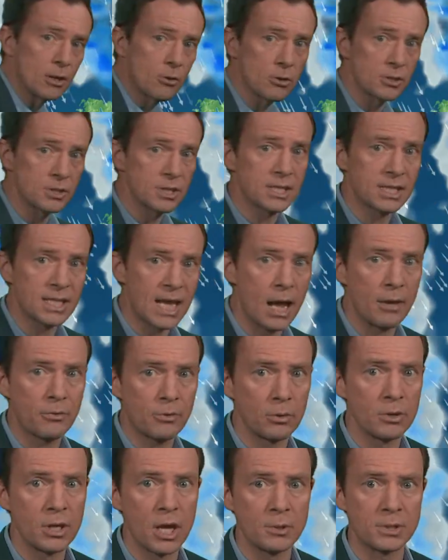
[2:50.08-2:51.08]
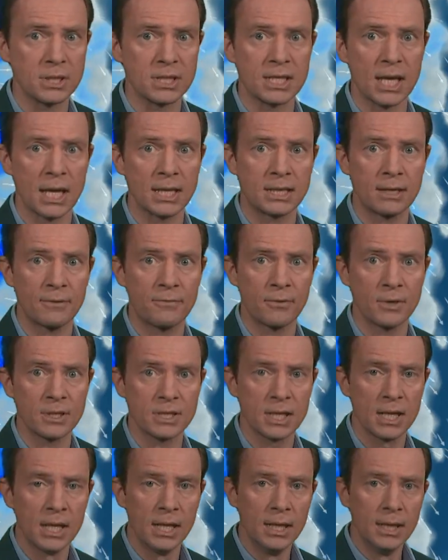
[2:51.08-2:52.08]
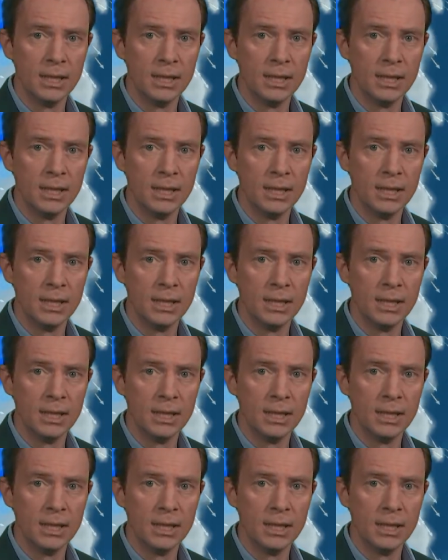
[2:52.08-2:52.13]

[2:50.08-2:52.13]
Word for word: across the south. You'll notice that difference.